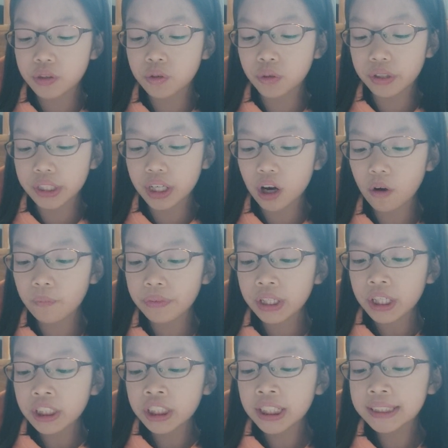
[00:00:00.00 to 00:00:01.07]
studio,
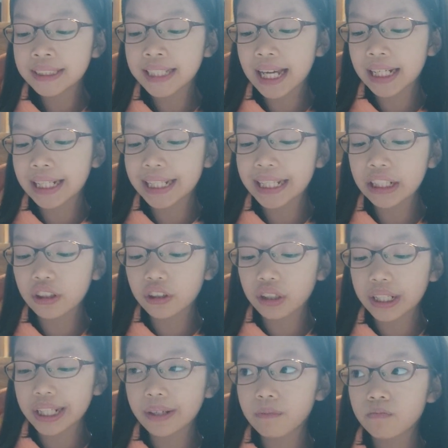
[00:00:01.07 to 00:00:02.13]
she said
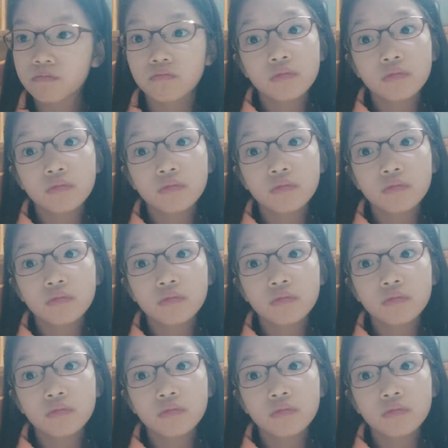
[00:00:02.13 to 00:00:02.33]
eagerly.